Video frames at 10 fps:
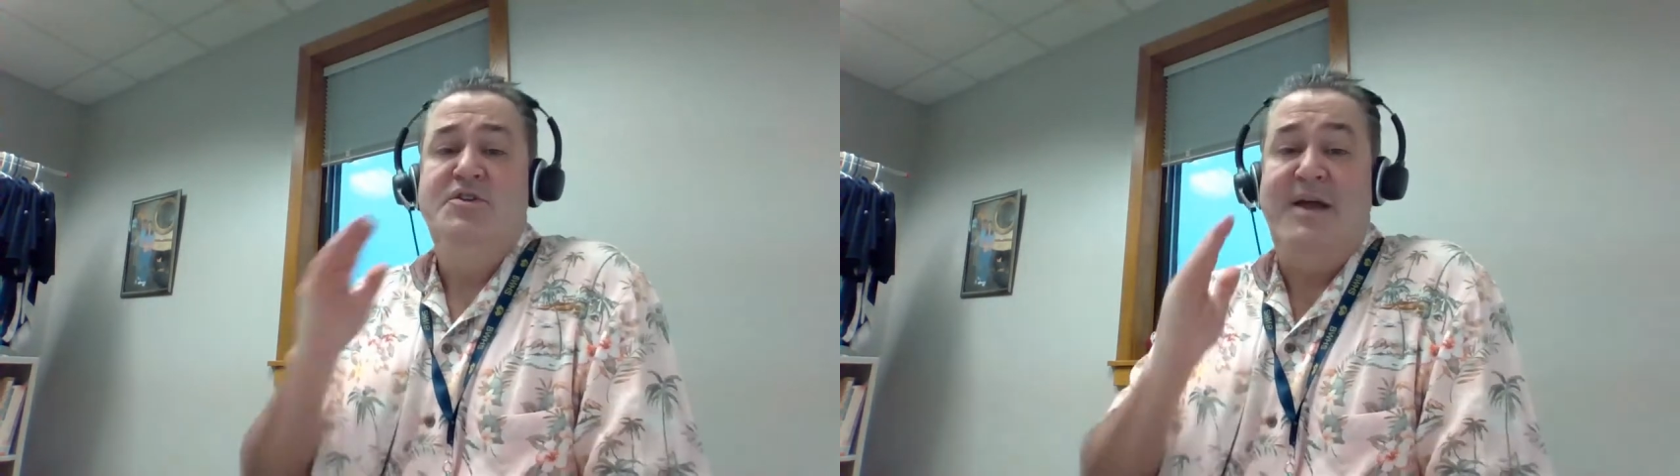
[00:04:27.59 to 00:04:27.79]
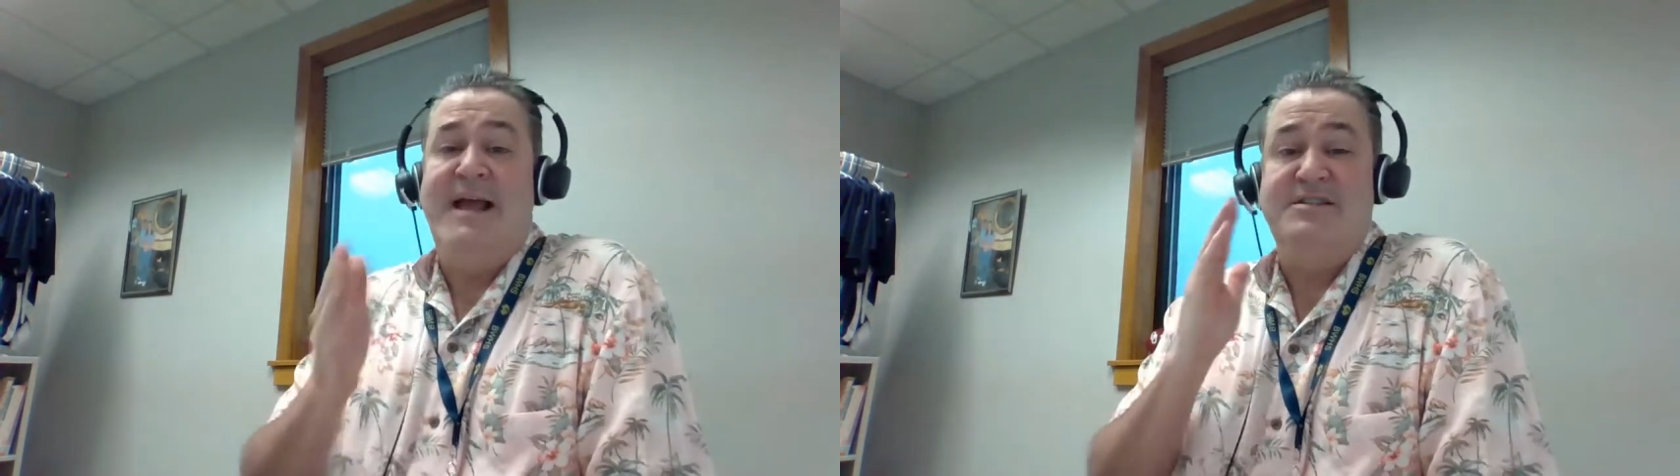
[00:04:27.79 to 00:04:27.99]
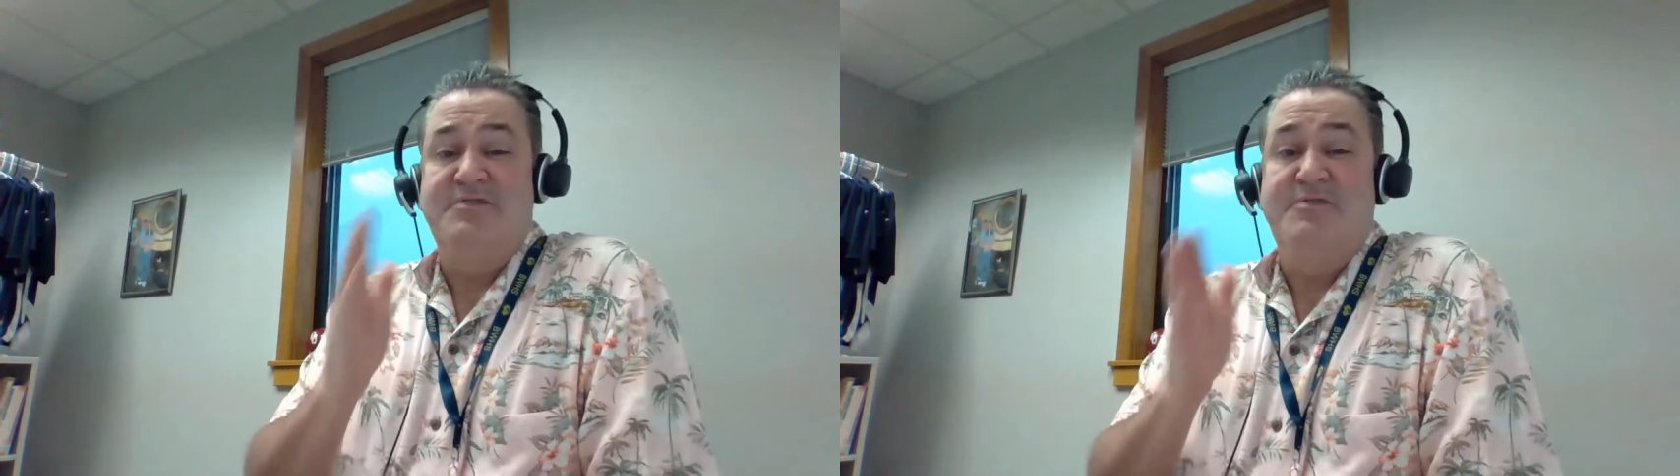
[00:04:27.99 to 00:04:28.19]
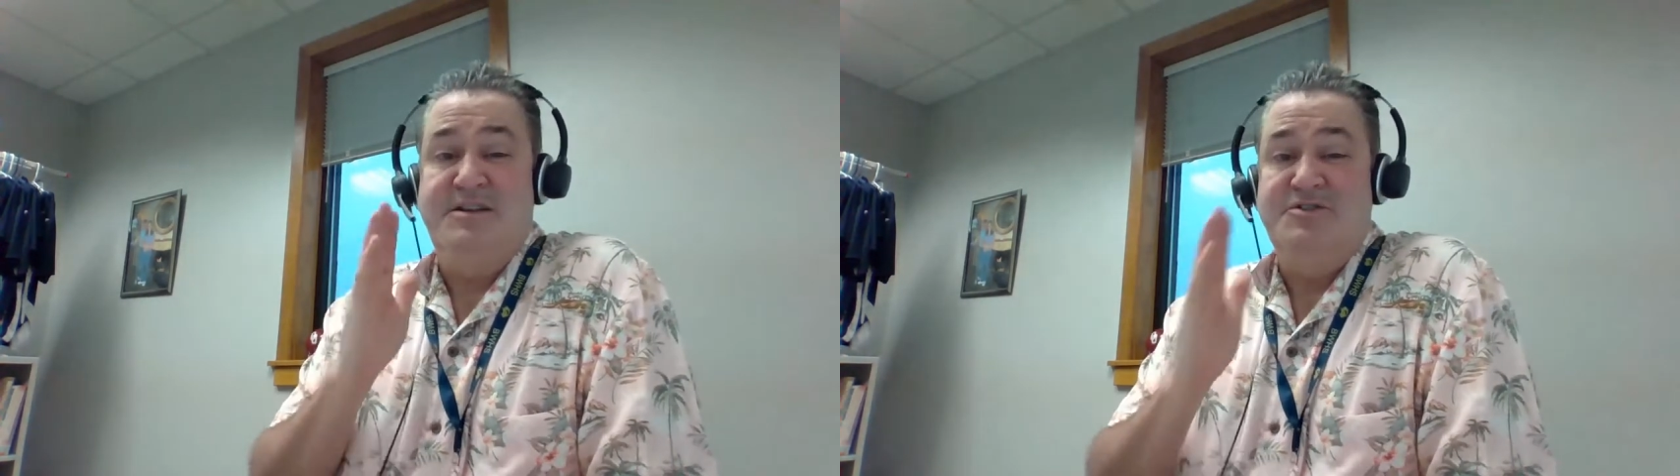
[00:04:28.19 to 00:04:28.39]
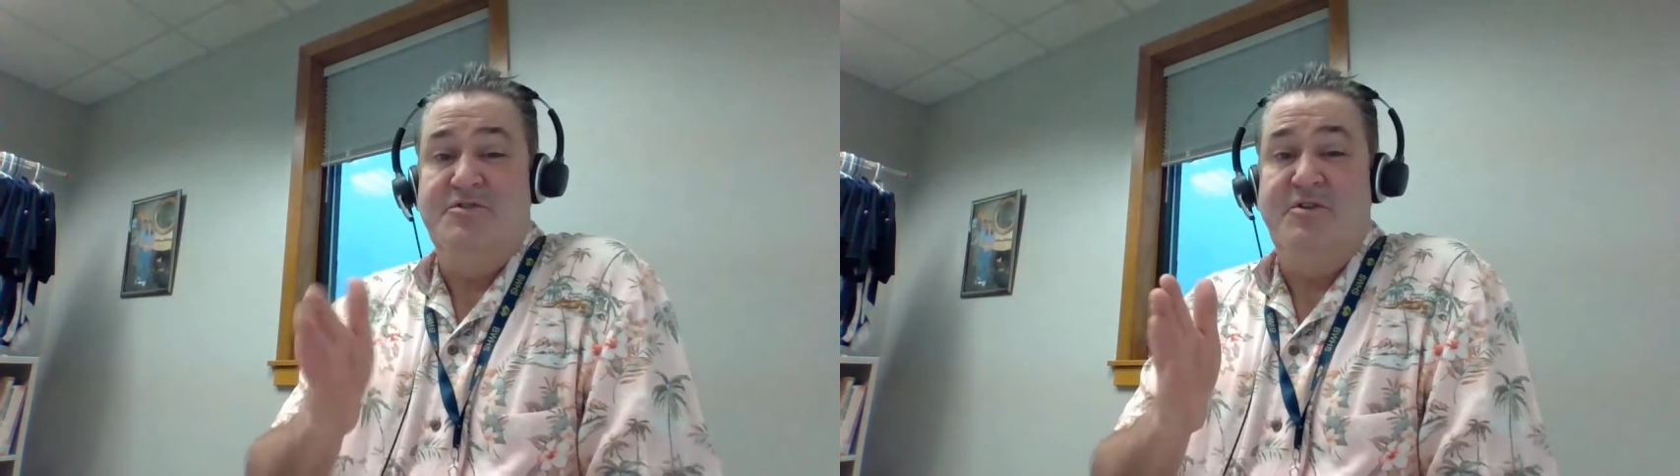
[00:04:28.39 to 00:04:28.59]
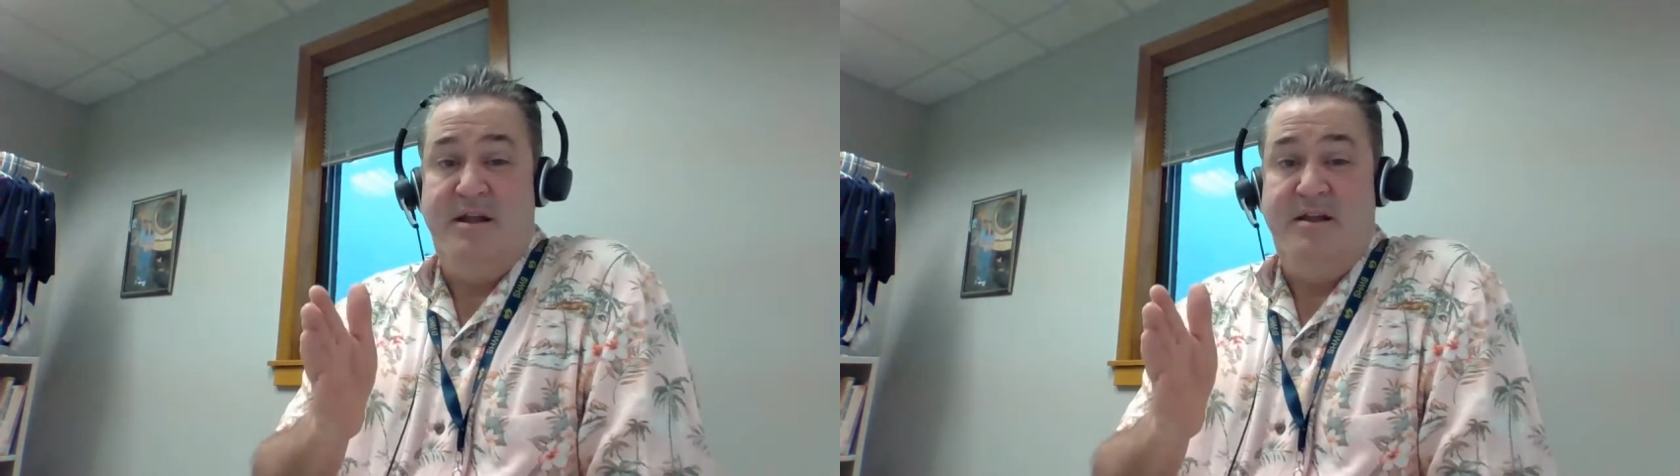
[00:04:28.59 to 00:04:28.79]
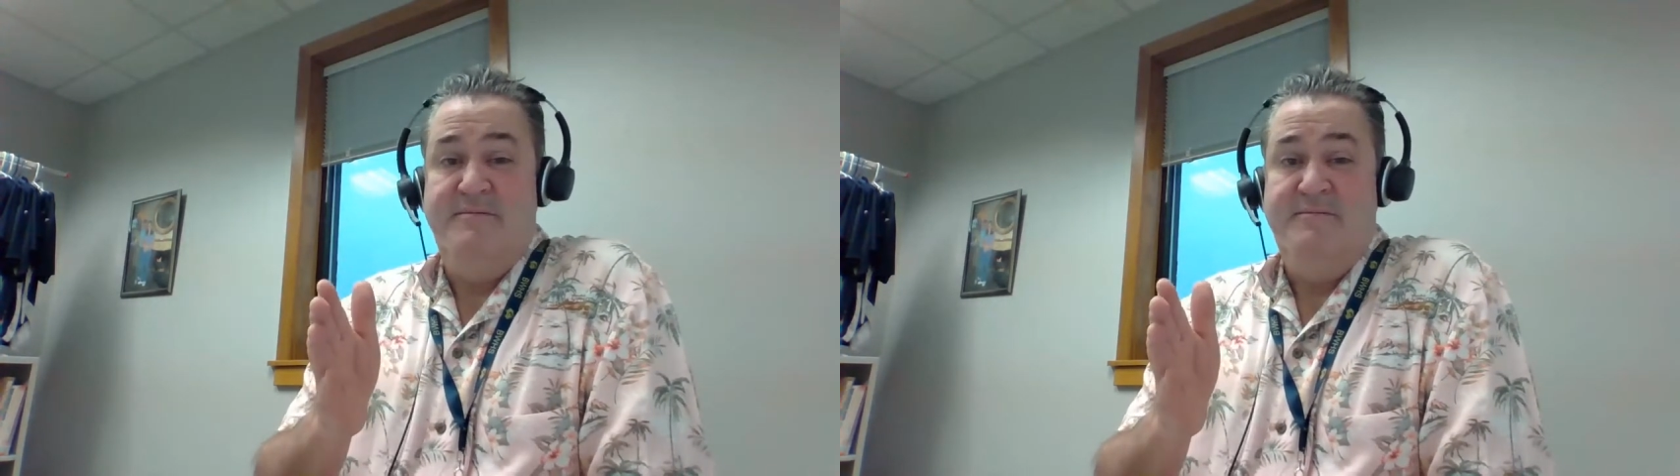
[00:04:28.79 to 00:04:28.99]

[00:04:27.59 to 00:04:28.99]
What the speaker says: to actually raise your grade.